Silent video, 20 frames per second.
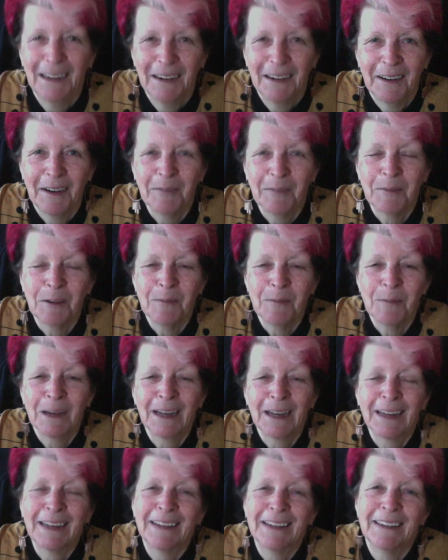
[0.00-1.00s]
I'm Kim
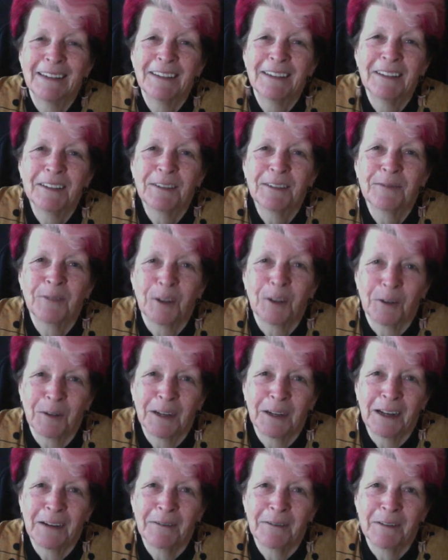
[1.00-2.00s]
Bailey and this is Floral
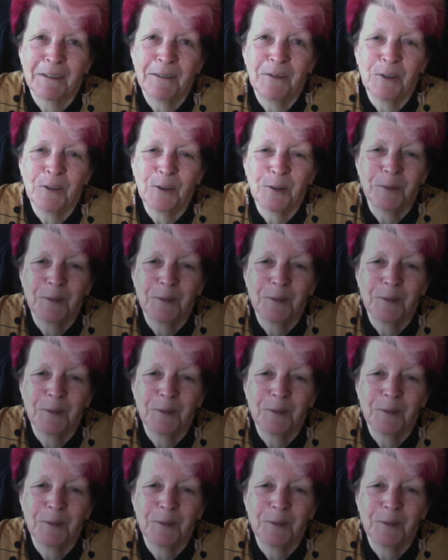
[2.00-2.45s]
Art Review.